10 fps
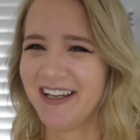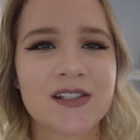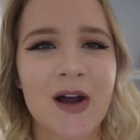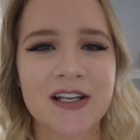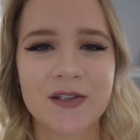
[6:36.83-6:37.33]

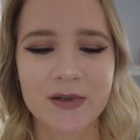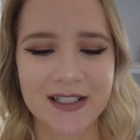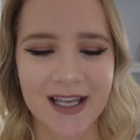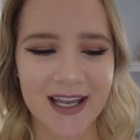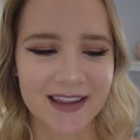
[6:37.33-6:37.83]
So I just want to
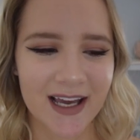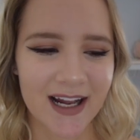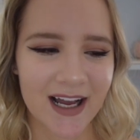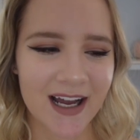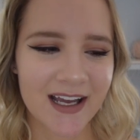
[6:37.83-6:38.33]
say
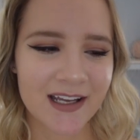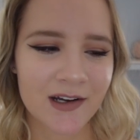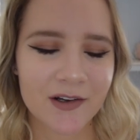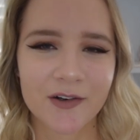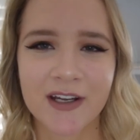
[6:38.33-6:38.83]
that
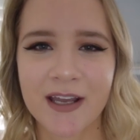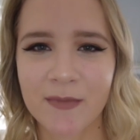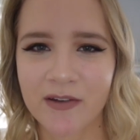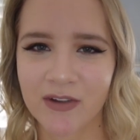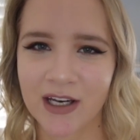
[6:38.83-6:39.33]
I create
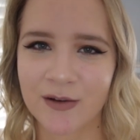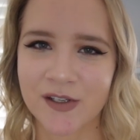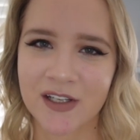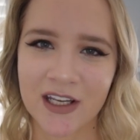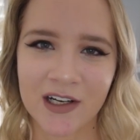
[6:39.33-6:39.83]
my
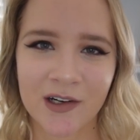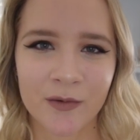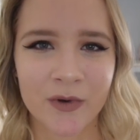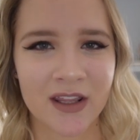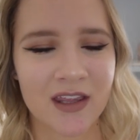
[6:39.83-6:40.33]
videos on
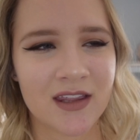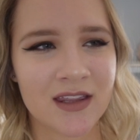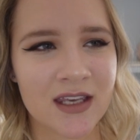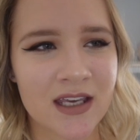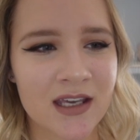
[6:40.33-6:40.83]
here with
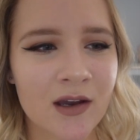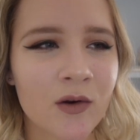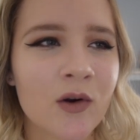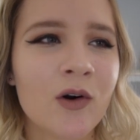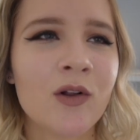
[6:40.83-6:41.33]
the
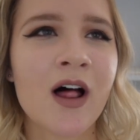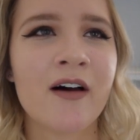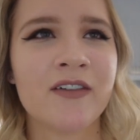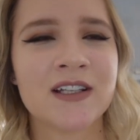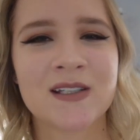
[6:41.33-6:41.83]
goal
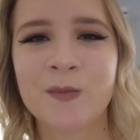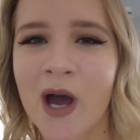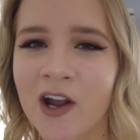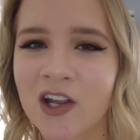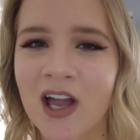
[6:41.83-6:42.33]
of
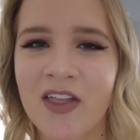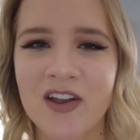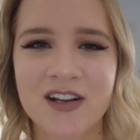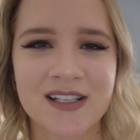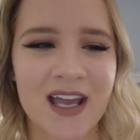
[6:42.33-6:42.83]
inspiring
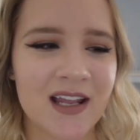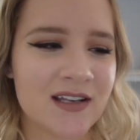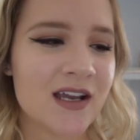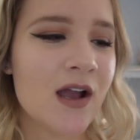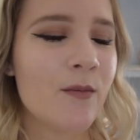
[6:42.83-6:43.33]
others and